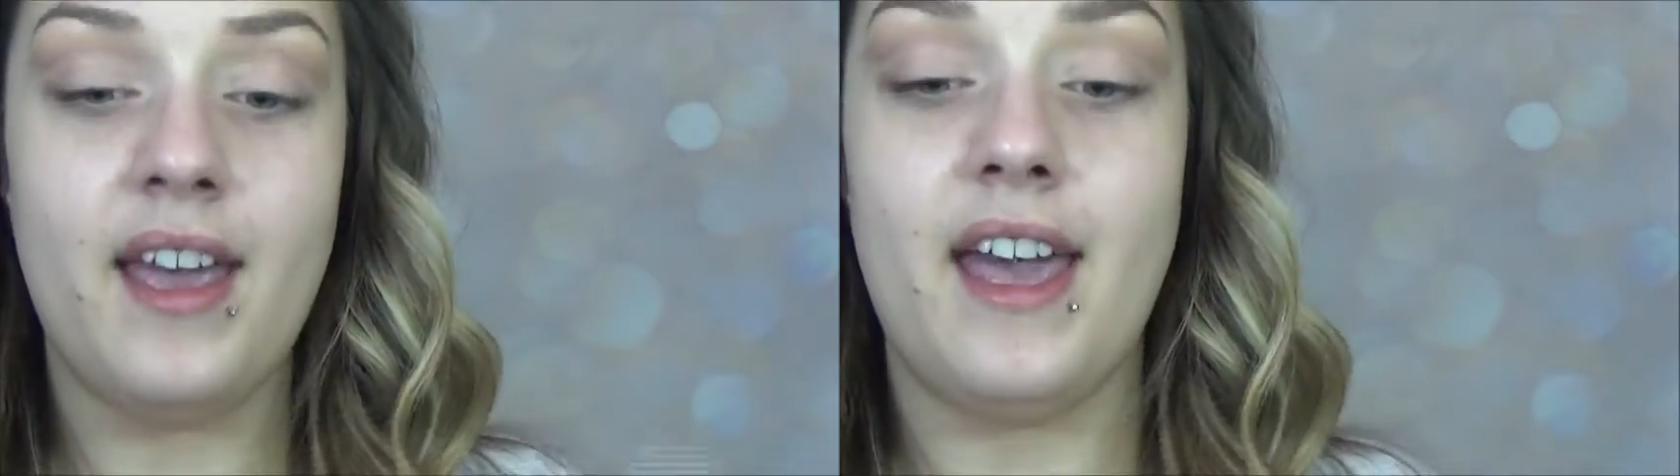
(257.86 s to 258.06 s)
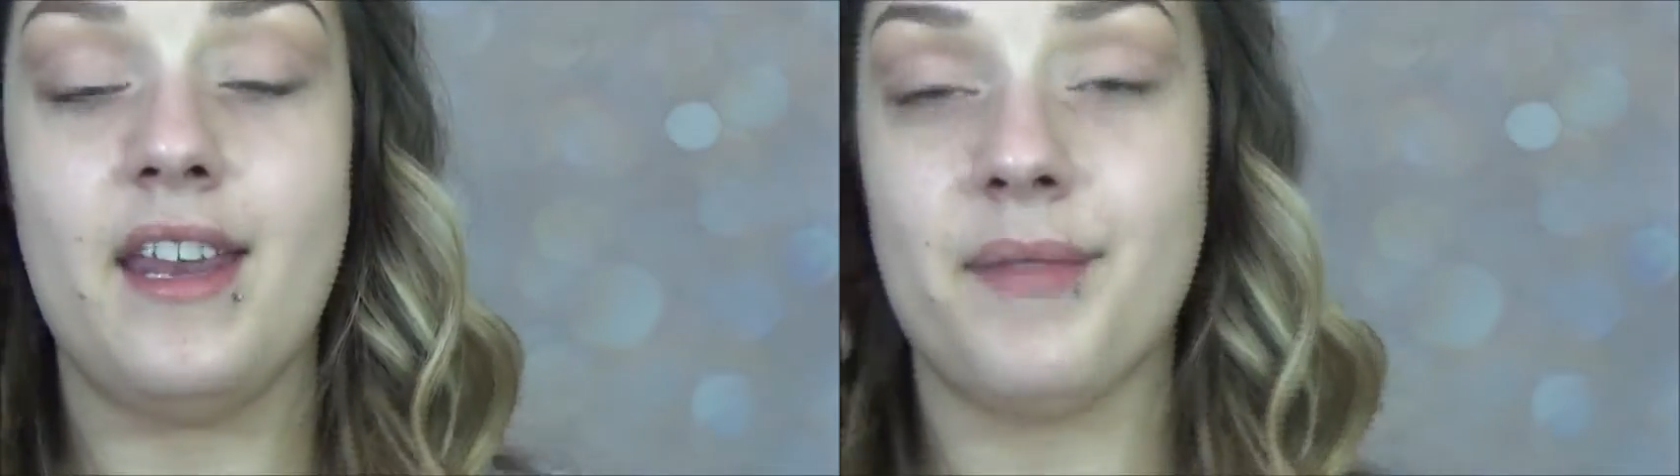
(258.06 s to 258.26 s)

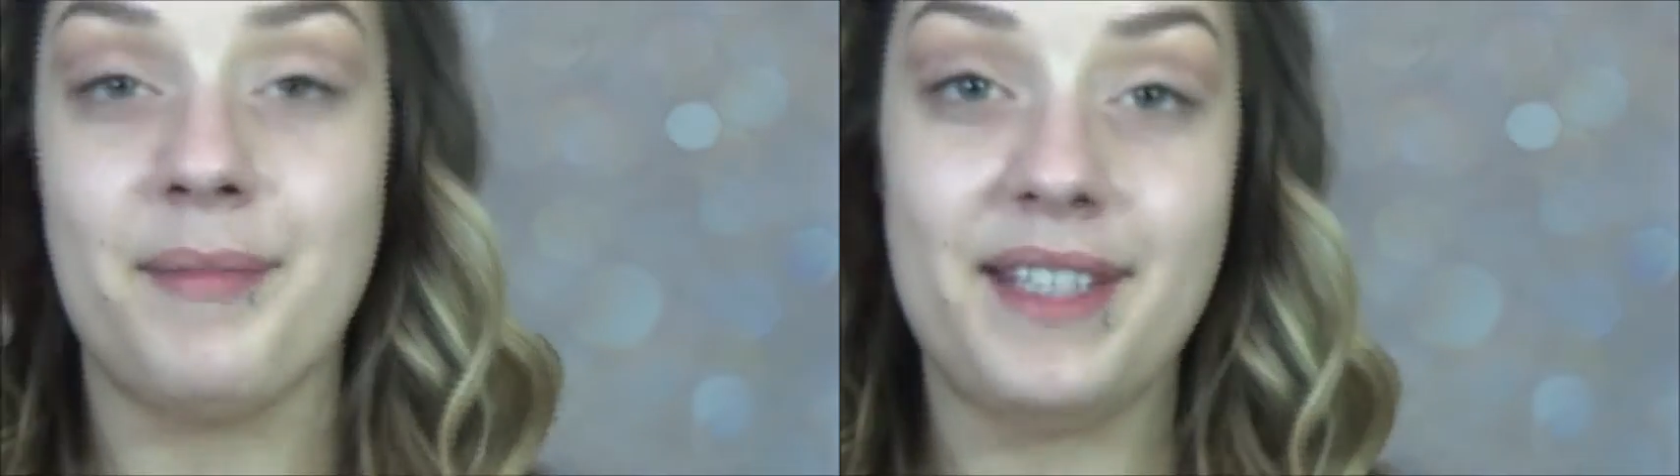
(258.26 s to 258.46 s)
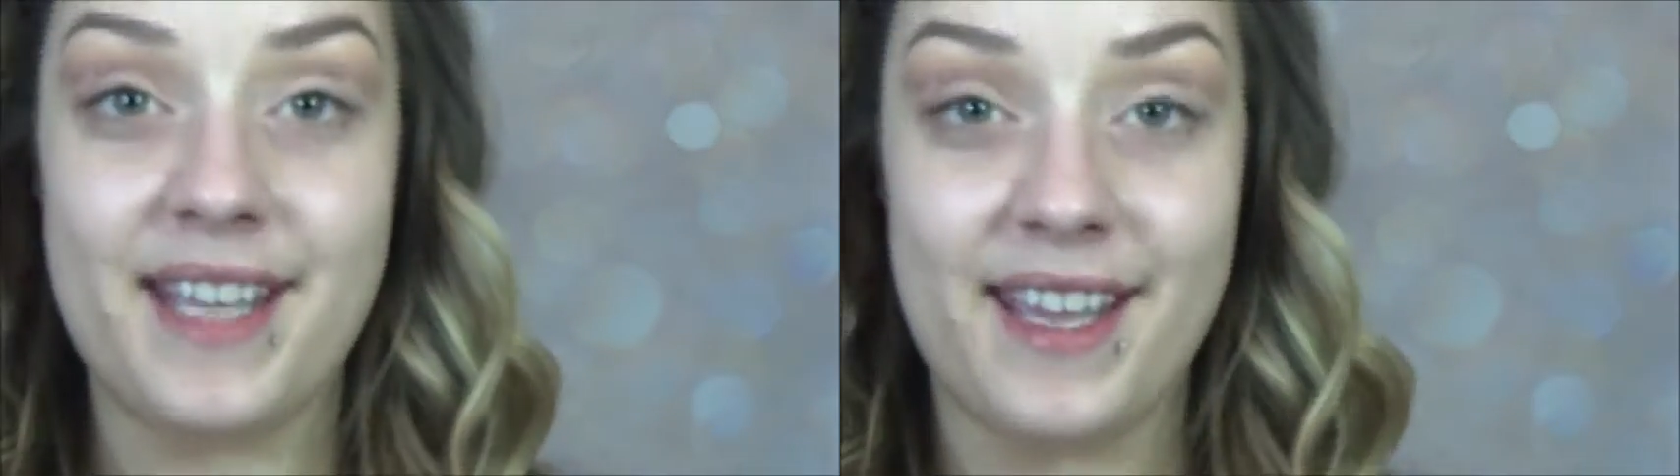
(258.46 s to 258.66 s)
And I'm going
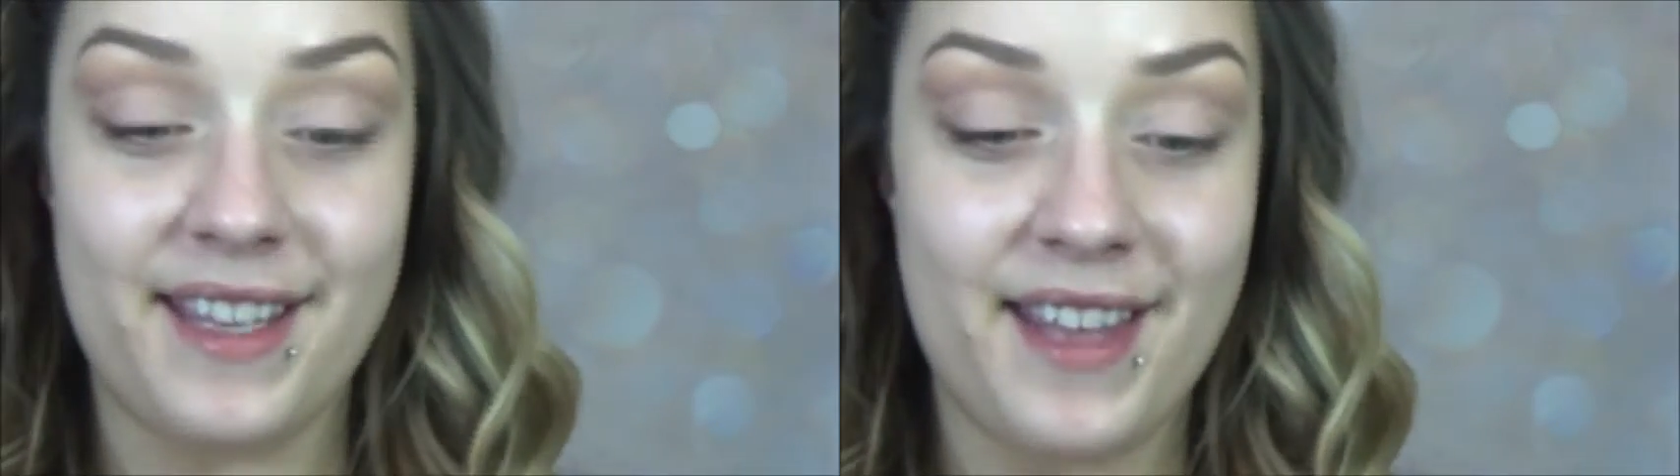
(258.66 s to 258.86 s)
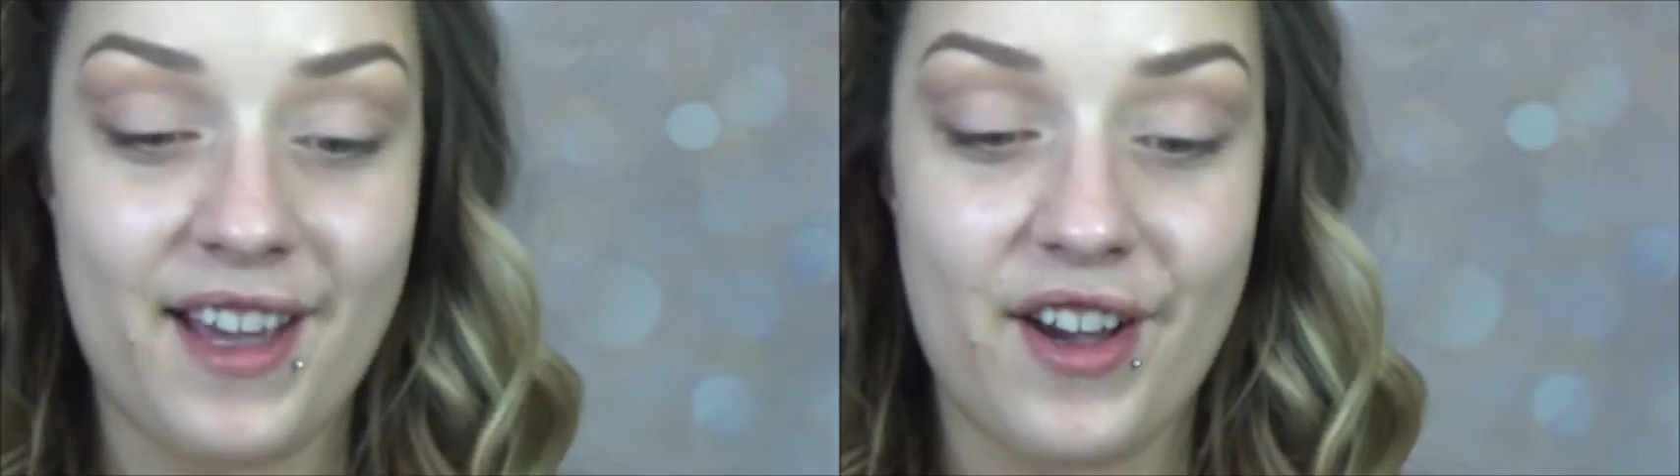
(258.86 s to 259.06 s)
to be
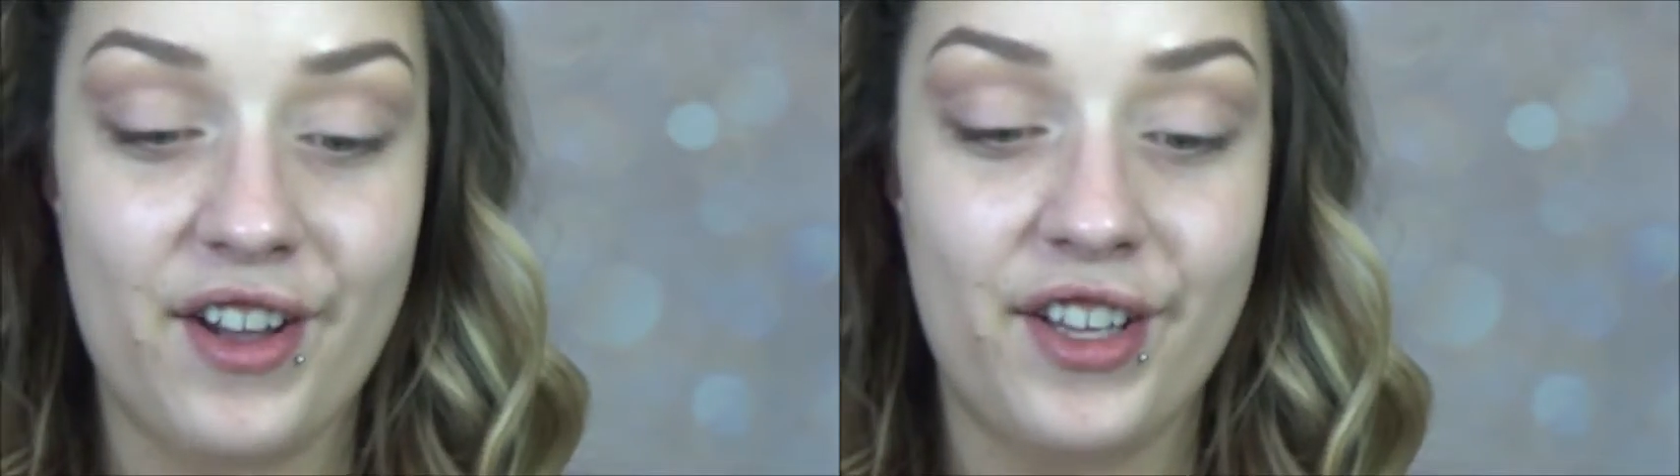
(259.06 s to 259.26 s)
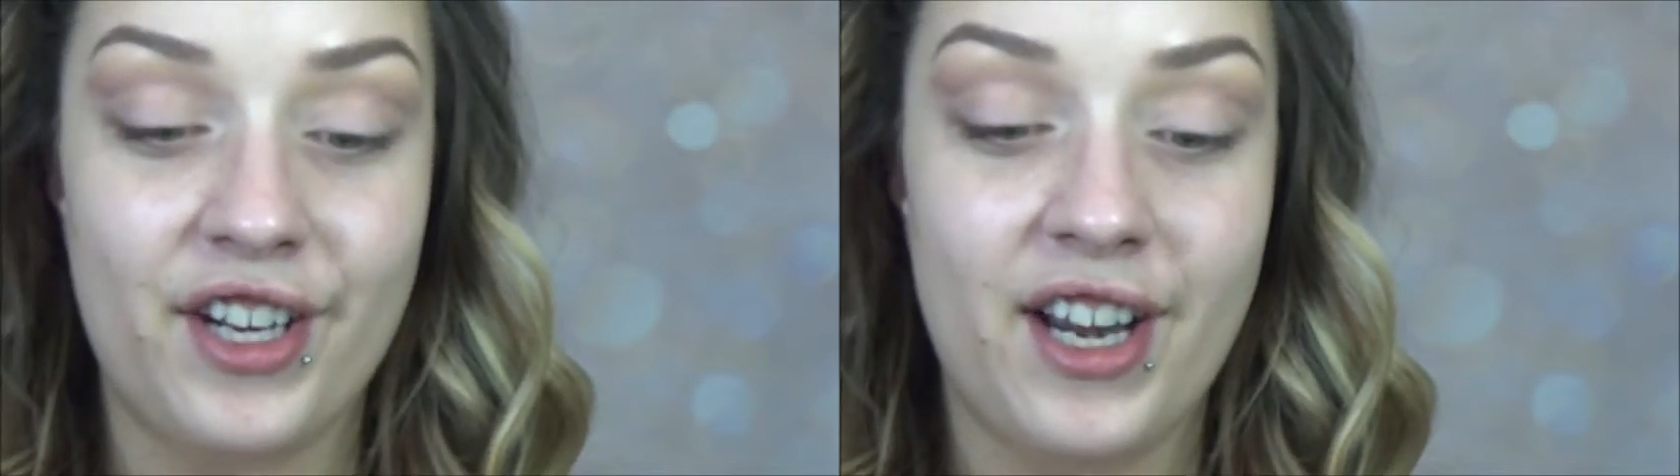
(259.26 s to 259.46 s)
taking that
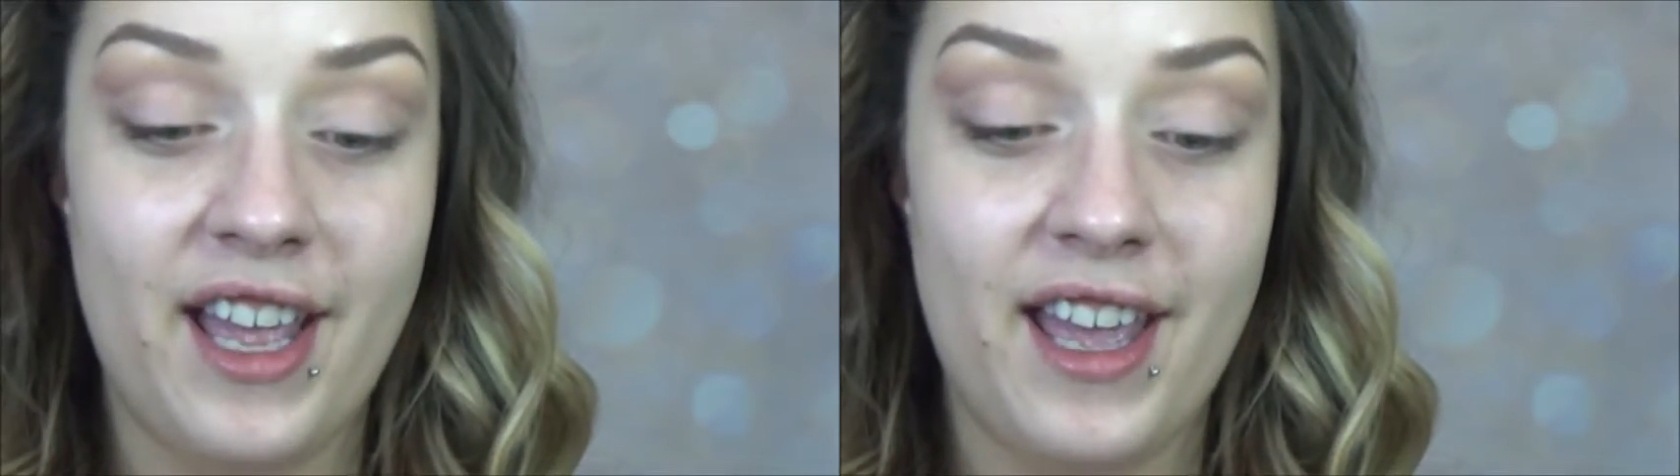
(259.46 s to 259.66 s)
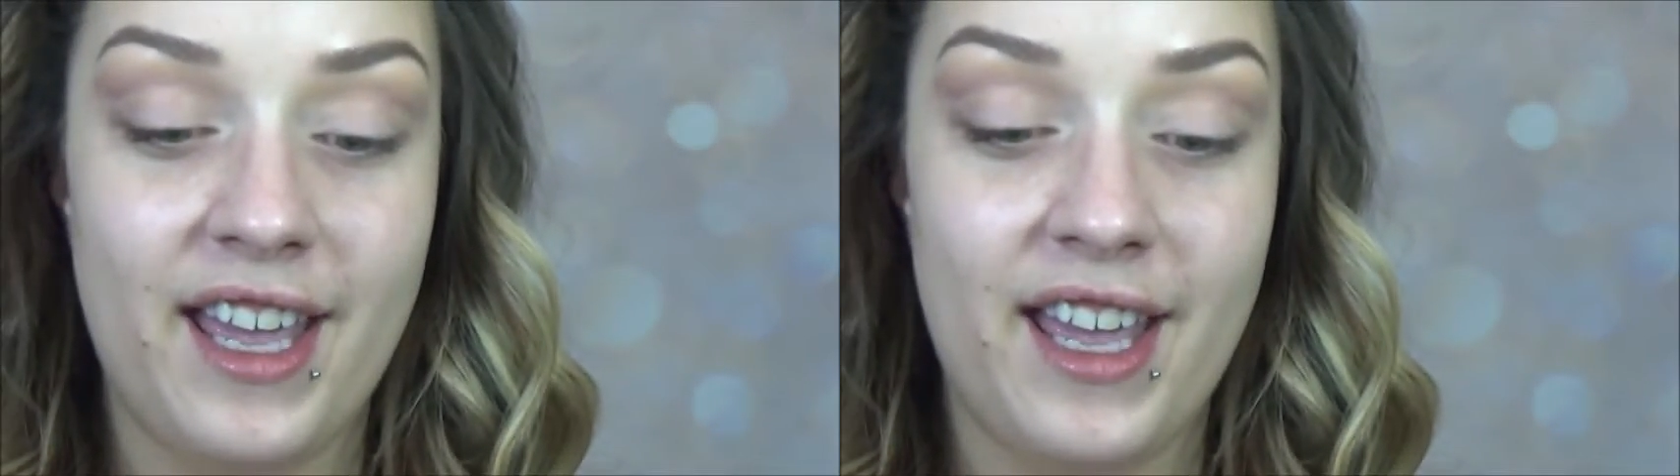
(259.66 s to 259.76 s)
color